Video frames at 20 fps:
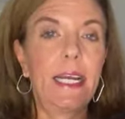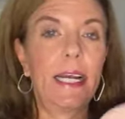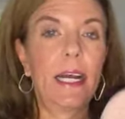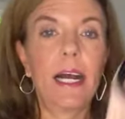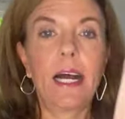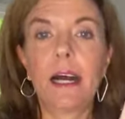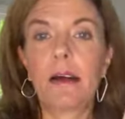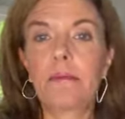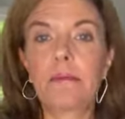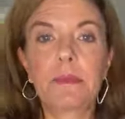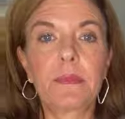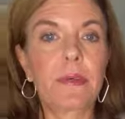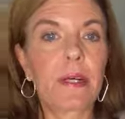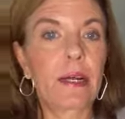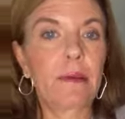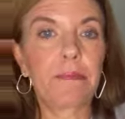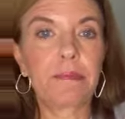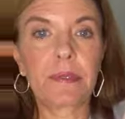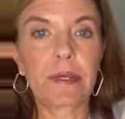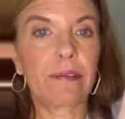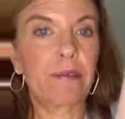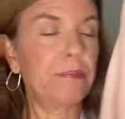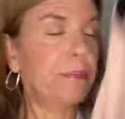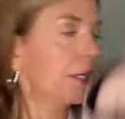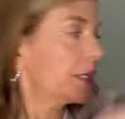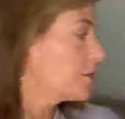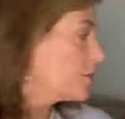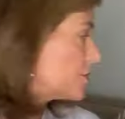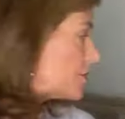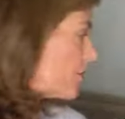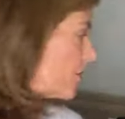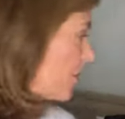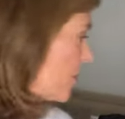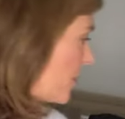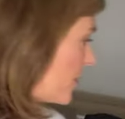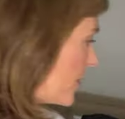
Um, I have pictures of all